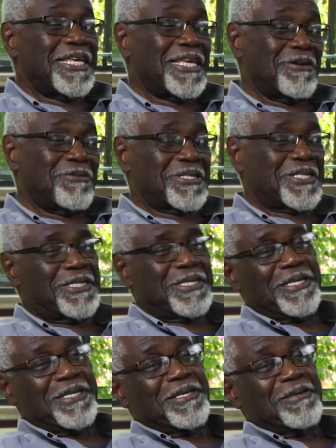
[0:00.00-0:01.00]
he would
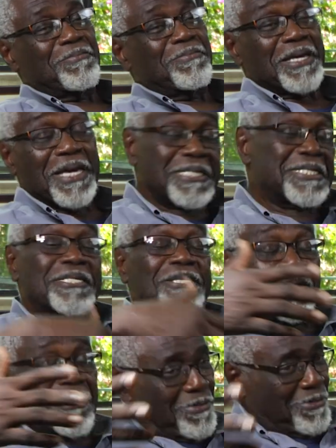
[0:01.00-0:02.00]
begin to
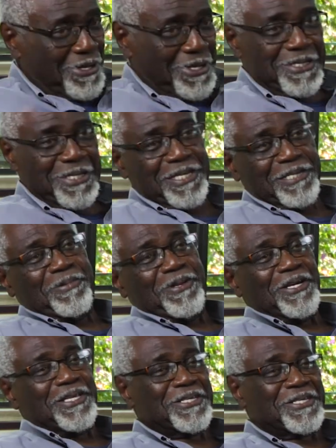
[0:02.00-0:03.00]
talk about his
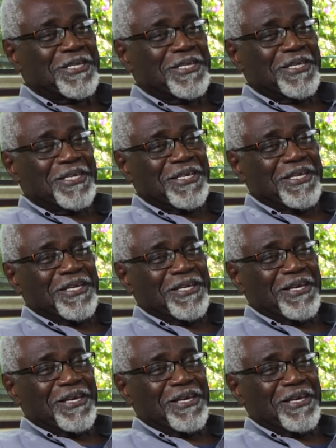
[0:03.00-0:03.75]
exploits mm.